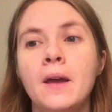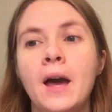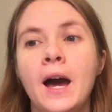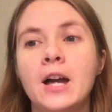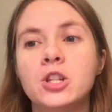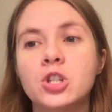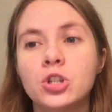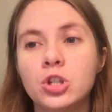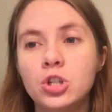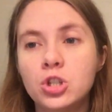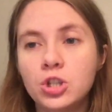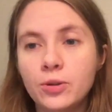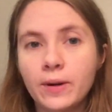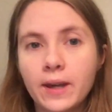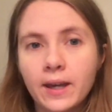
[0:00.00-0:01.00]
I started
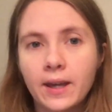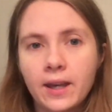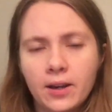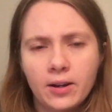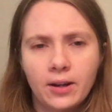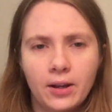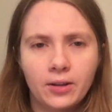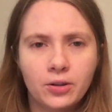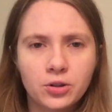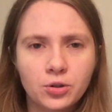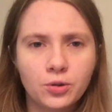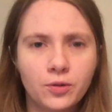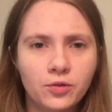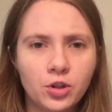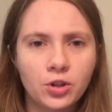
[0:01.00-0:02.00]
doing, here I'll
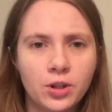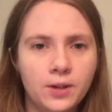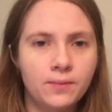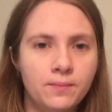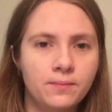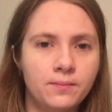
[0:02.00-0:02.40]
sort of show you.